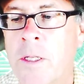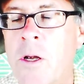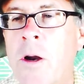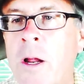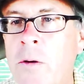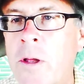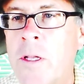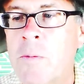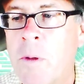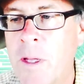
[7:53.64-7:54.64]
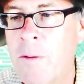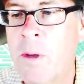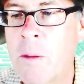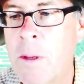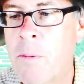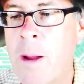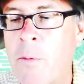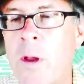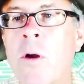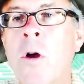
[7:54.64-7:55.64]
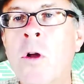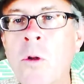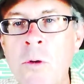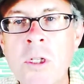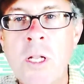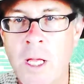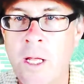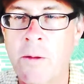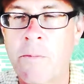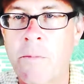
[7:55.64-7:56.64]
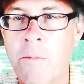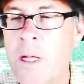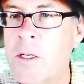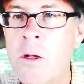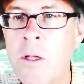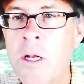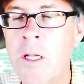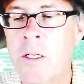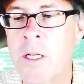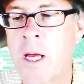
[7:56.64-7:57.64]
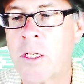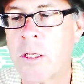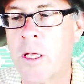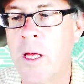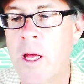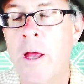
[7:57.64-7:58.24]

It's our arrogance believing we can be prime creator, hallucinating. That's all that it is, actually.